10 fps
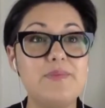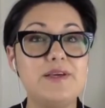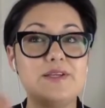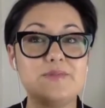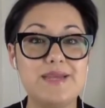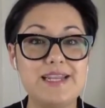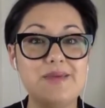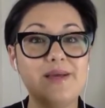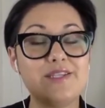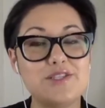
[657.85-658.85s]
because my
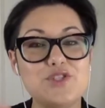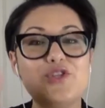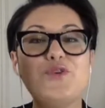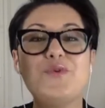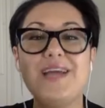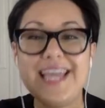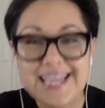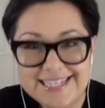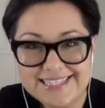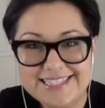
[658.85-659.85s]
name has 2
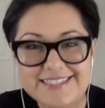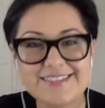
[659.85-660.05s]
N's.